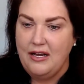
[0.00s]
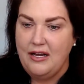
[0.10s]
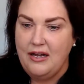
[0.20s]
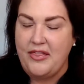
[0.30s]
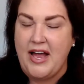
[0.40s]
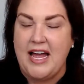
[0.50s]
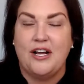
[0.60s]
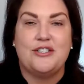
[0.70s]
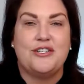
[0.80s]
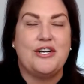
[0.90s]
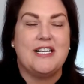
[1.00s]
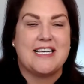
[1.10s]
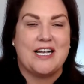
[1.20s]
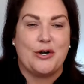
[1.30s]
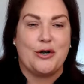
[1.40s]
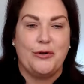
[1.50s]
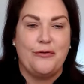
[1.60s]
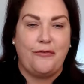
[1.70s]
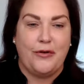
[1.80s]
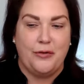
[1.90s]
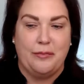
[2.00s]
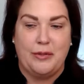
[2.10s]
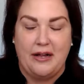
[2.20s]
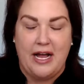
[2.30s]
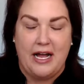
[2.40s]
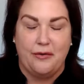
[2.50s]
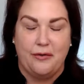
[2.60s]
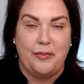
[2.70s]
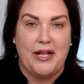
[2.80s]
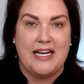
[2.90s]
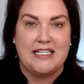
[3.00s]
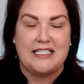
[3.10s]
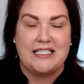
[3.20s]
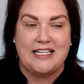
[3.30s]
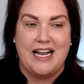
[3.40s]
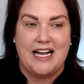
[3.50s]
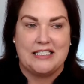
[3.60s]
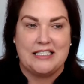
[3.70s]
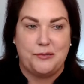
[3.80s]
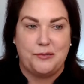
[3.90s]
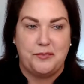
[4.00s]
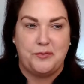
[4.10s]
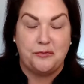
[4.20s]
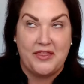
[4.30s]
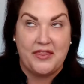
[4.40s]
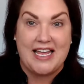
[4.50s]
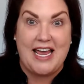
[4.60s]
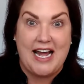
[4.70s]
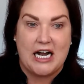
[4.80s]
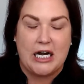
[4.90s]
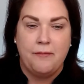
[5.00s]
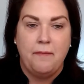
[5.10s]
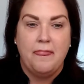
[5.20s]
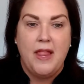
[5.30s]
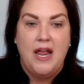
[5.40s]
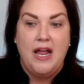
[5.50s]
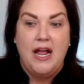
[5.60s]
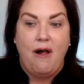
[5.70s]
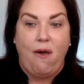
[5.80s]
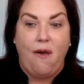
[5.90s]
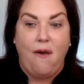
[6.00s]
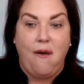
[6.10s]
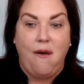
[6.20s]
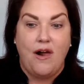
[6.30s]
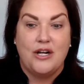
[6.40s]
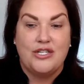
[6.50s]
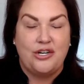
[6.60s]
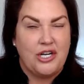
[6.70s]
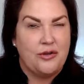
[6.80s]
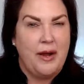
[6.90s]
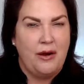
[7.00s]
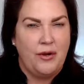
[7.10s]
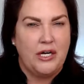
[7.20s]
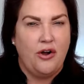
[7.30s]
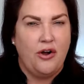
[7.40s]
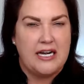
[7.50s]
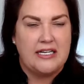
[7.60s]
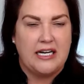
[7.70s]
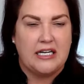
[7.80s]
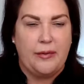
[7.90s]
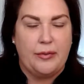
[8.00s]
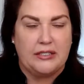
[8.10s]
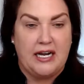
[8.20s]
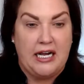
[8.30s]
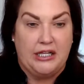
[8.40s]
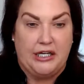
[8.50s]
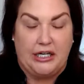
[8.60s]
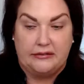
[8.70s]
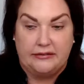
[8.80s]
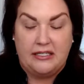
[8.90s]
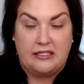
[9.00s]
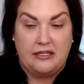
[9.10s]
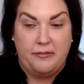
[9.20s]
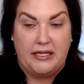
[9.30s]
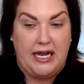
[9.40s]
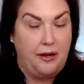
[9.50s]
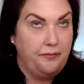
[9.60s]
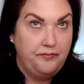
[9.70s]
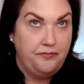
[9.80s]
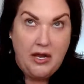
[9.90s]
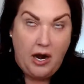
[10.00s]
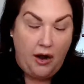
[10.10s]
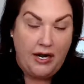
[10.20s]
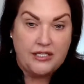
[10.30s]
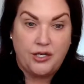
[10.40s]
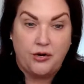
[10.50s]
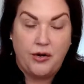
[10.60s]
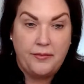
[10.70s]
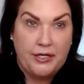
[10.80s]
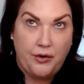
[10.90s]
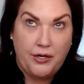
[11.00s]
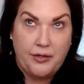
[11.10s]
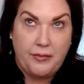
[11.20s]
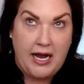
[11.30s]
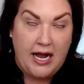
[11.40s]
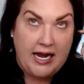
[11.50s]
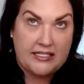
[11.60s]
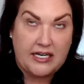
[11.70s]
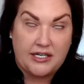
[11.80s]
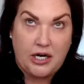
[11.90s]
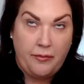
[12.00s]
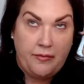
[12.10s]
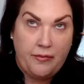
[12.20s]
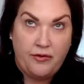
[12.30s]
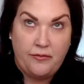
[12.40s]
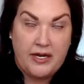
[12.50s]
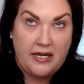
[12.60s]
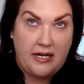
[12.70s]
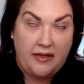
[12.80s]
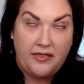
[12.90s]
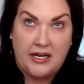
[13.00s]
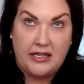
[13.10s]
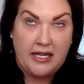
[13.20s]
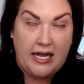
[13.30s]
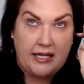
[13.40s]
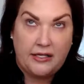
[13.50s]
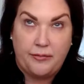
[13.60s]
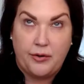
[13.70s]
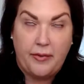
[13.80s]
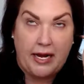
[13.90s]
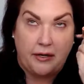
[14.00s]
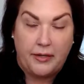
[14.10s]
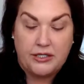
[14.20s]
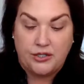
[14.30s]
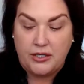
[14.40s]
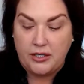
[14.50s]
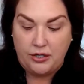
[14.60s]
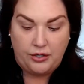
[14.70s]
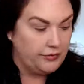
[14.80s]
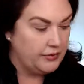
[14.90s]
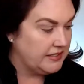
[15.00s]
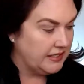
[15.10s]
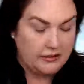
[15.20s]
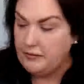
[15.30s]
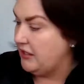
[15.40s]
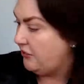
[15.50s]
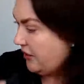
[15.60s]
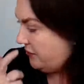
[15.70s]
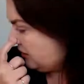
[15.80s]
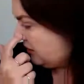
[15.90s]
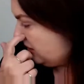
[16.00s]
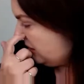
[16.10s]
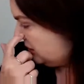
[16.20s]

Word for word: That Judy's getting her roof repl uh, replaced and has to spend the day there. Judy, you might want to go ahead and take a couple of Tylenol. That's going to be loud. All right, so I'm gonna go under my eyes. I start my movement and then lightly pull back on my trigger. Hold on one second. Let me grab. Uh,